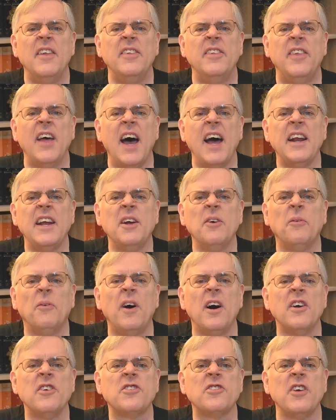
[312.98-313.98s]
that it
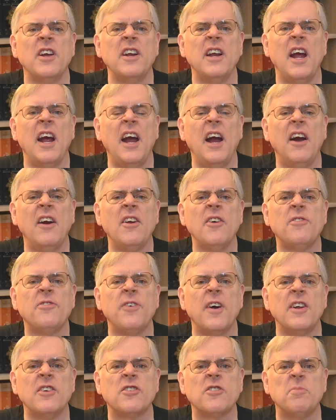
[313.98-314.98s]
was an air
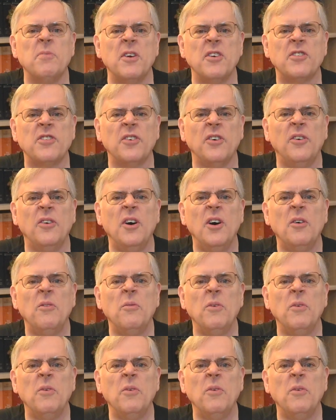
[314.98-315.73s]
defense missile